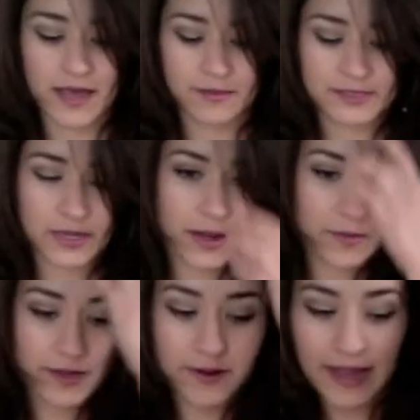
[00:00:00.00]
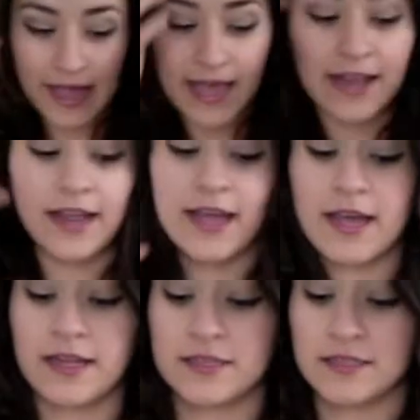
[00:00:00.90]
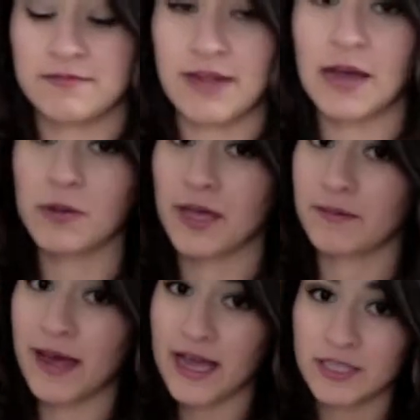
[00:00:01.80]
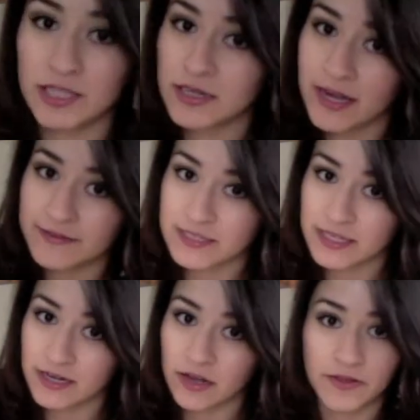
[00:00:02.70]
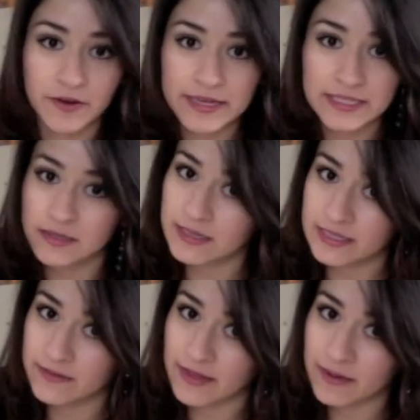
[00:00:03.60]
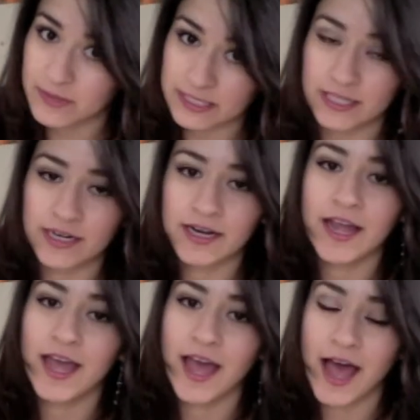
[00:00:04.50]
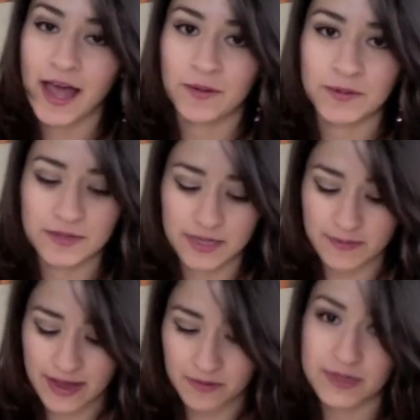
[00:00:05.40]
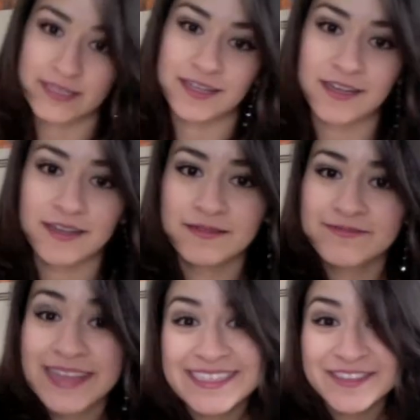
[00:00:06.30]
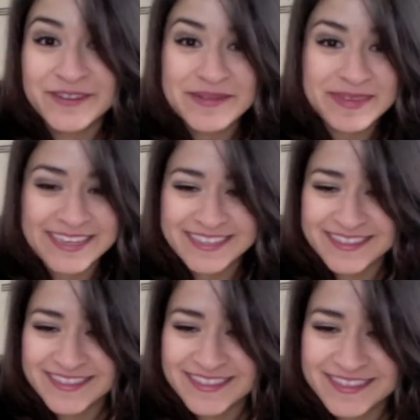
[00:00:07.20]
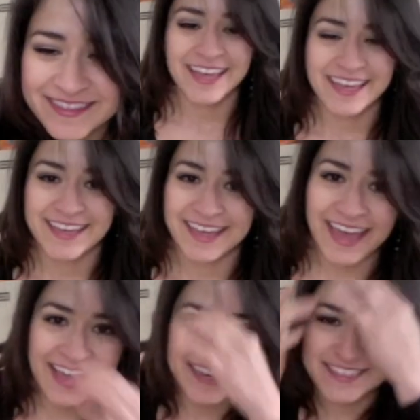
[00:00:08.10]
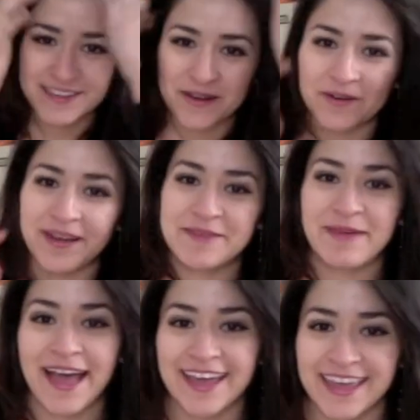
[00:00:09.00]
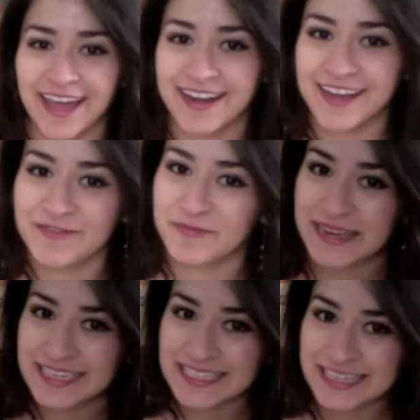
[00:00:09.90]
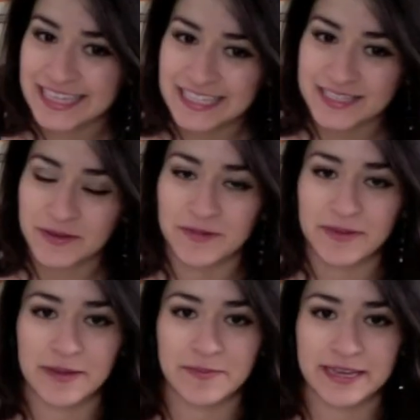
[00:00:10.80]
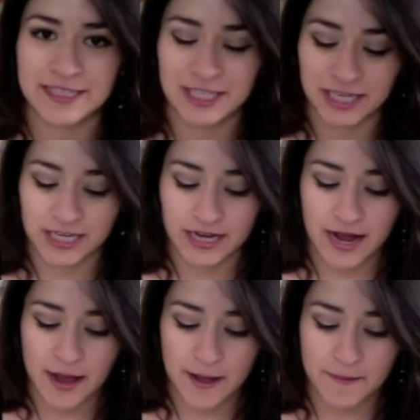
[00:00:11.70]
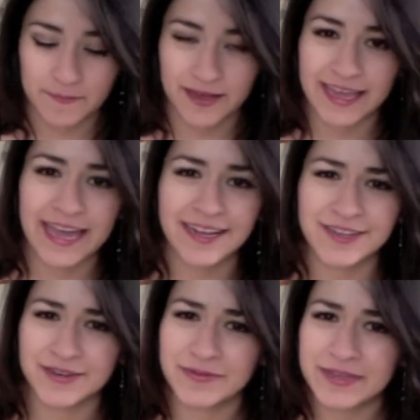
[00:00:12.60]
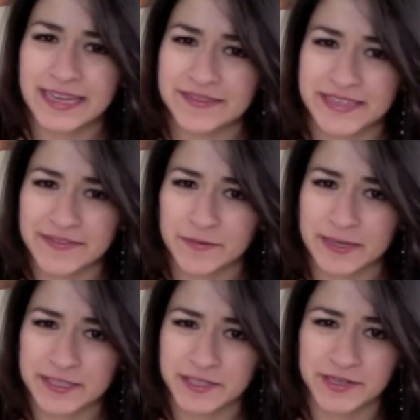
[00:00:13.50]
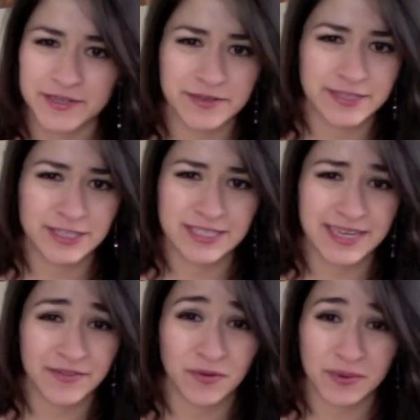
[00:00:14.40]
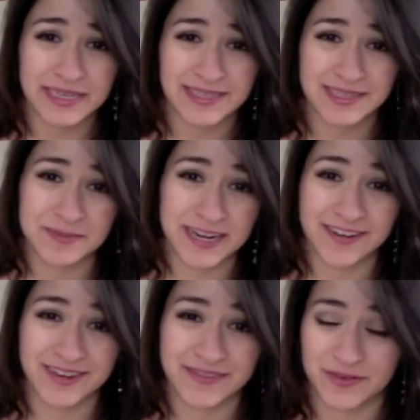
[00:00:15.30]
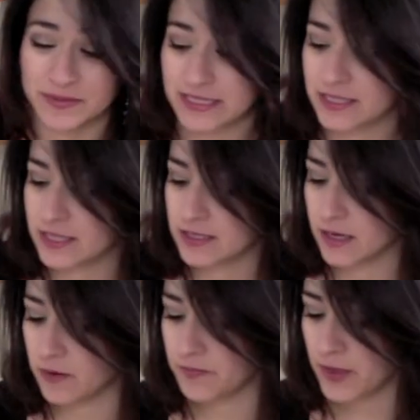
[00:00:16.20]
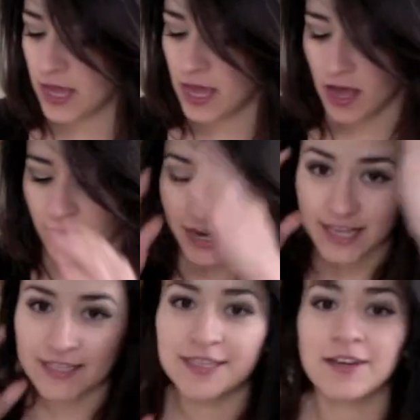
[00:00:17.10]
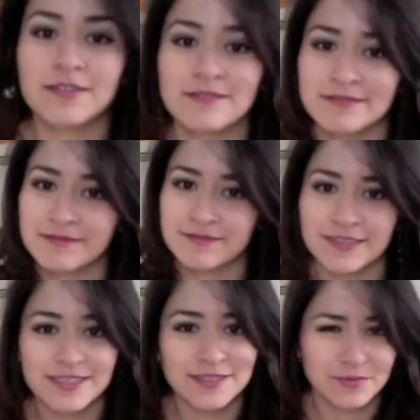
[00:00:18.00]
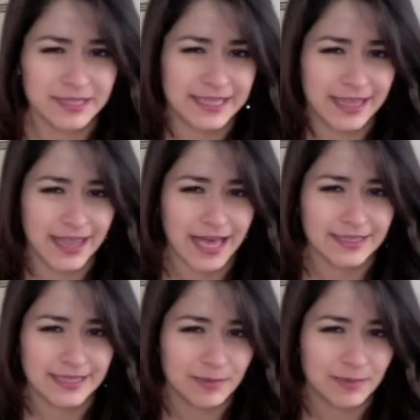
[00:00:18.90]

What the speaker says: So I'm going to go ahead and I will come back so you don't have to hear all the crazy noise of that mixer. I will come back when it's all nice and creamy. Okay, so I'm back and I've mixed this with my mixer. Again, you don't really have to have a mixer. You can just have a whisk, but I don't have a whisk. So, all right, so this is really the last step.